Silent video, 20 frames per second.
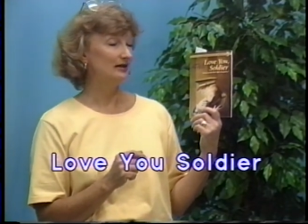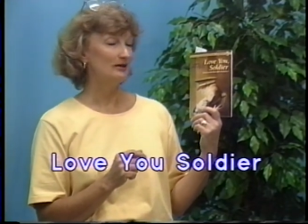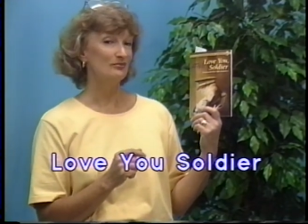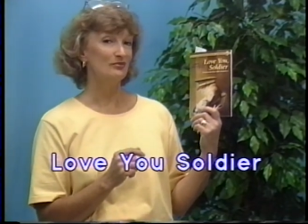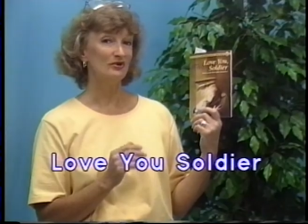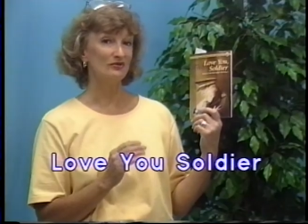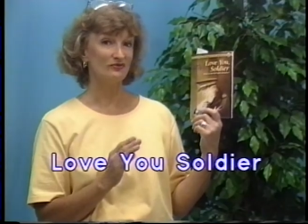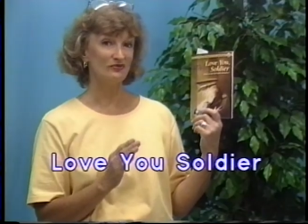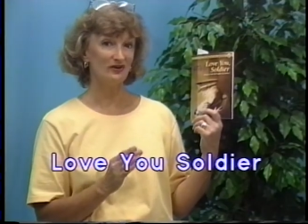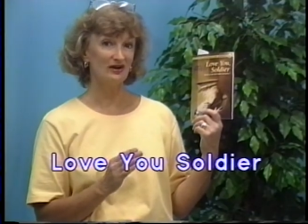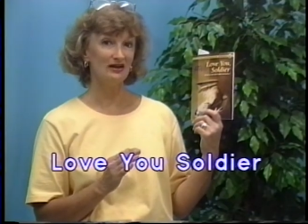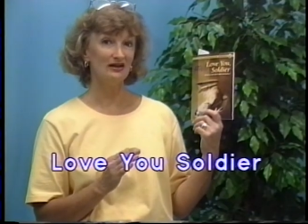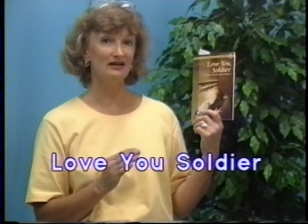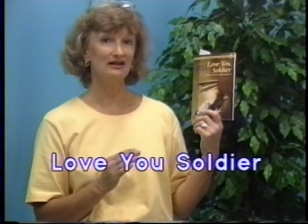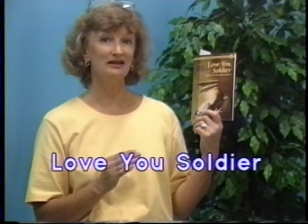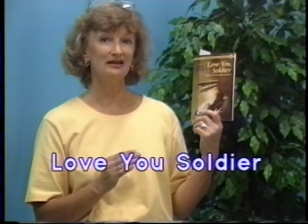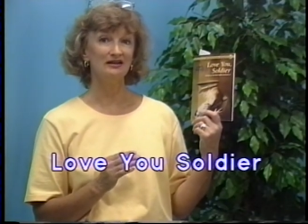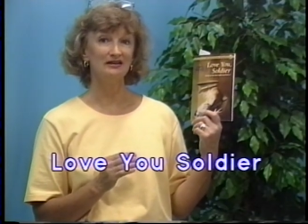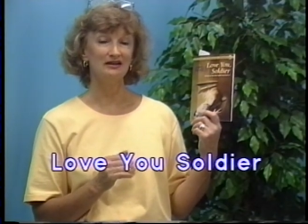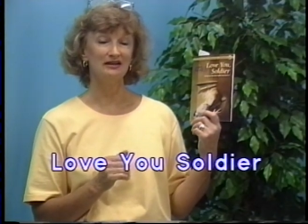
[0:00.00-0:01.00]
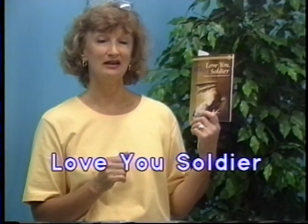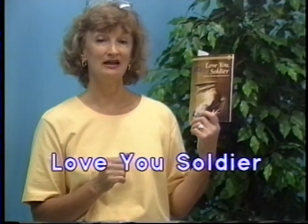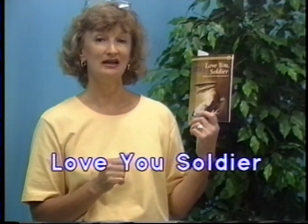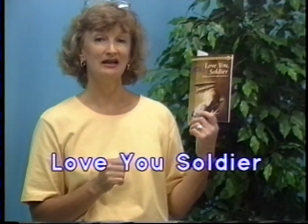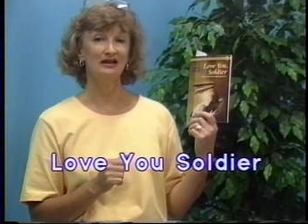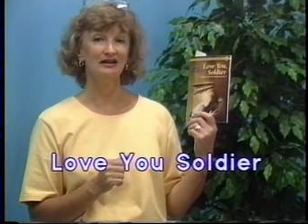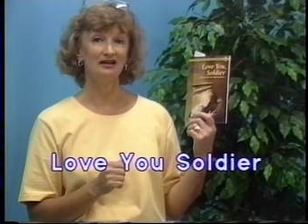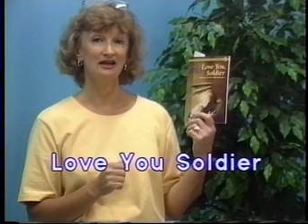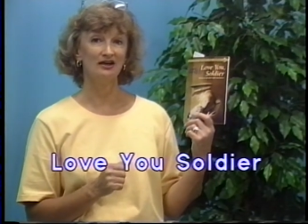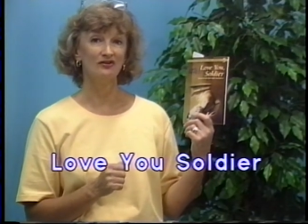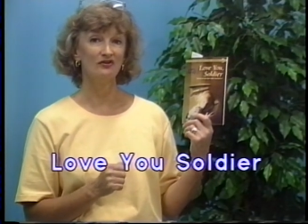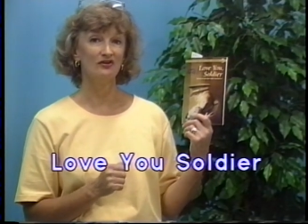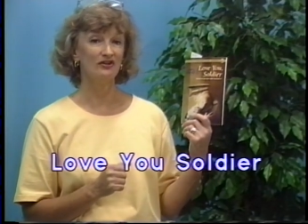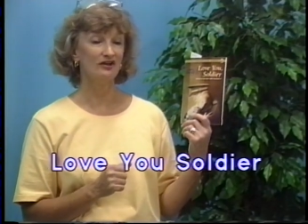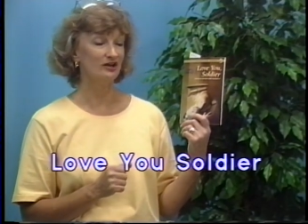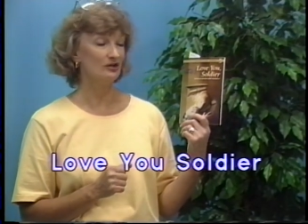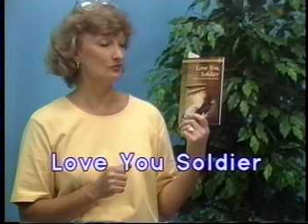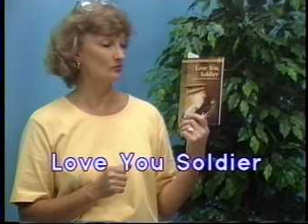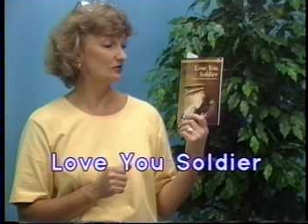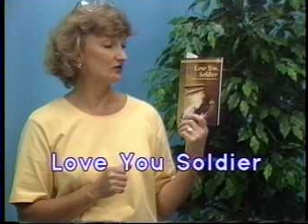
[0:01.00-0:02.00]
But finally, in the end,
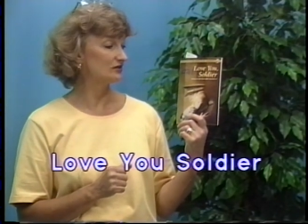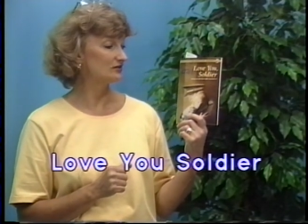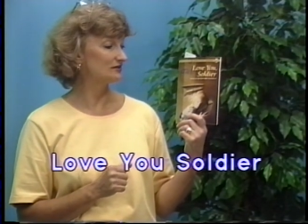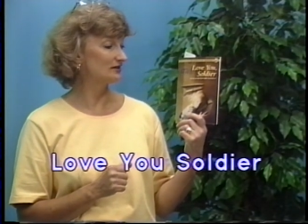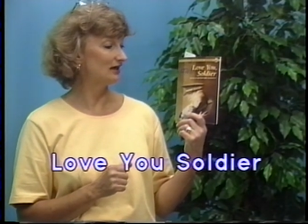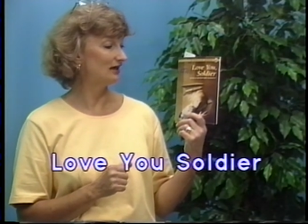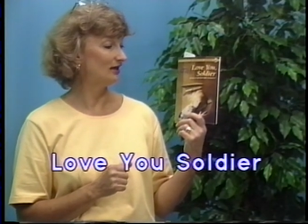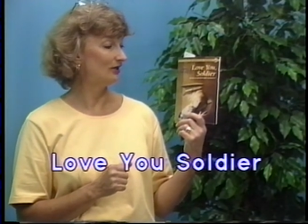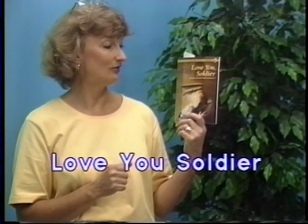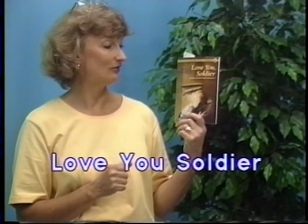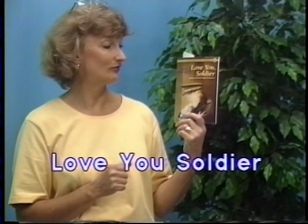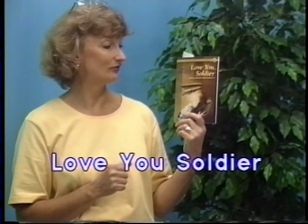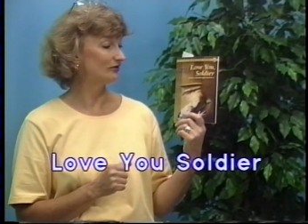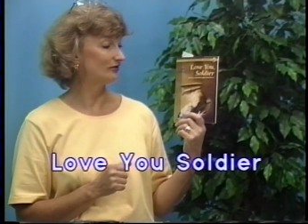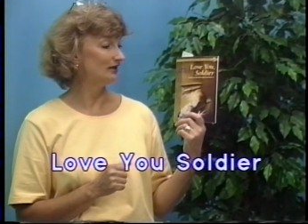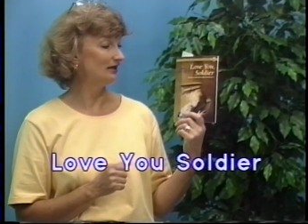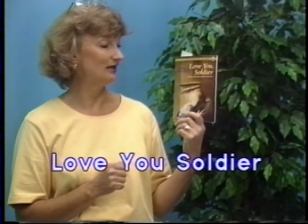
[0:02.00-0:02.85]
everything works out.